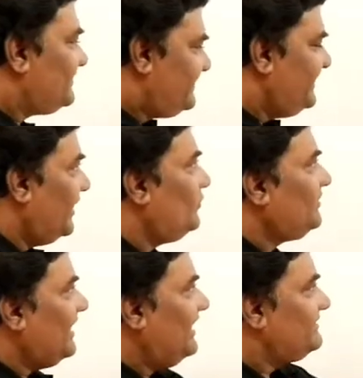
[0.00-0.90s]
This
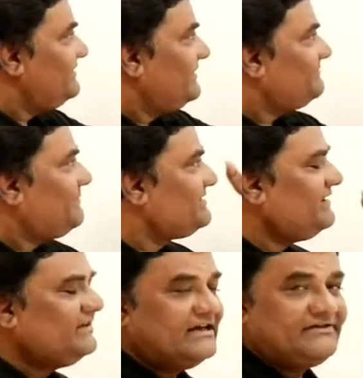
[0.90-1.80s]
cout, as it is
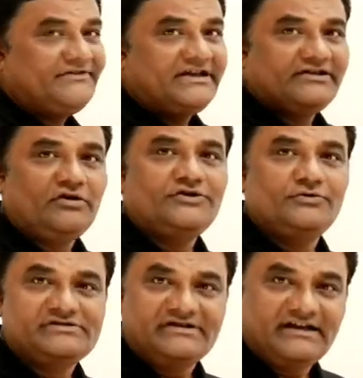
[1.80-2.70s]
present there, we
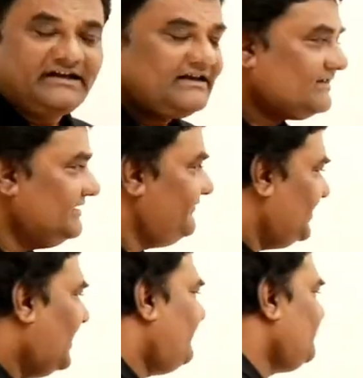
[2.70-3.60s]
cannot use it directly.
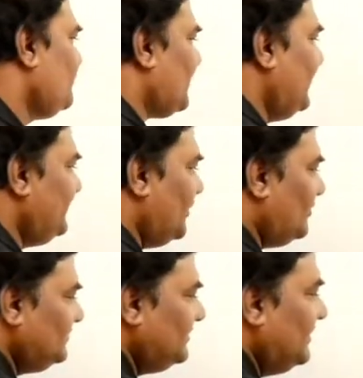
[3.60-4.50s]
We have to write
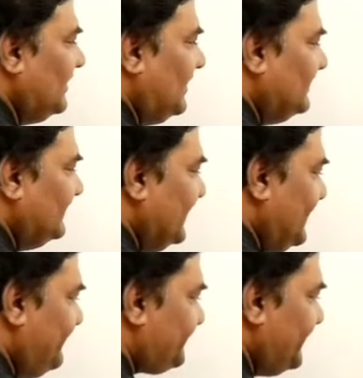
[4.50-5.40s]
down
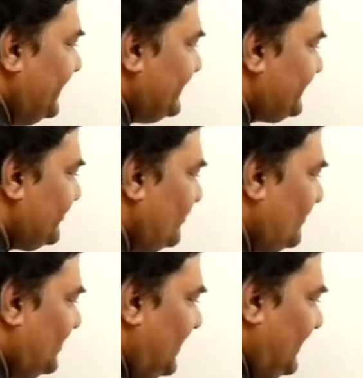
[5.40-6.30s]
namespace.
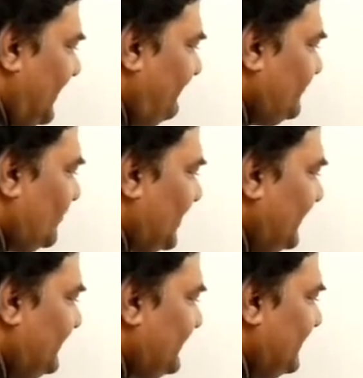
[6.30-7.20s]
So I have to
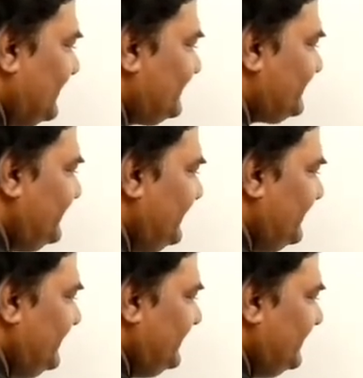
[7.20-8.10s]
write
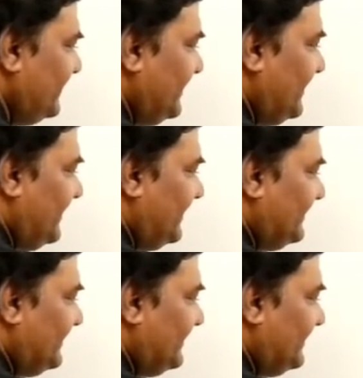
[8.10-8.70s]
std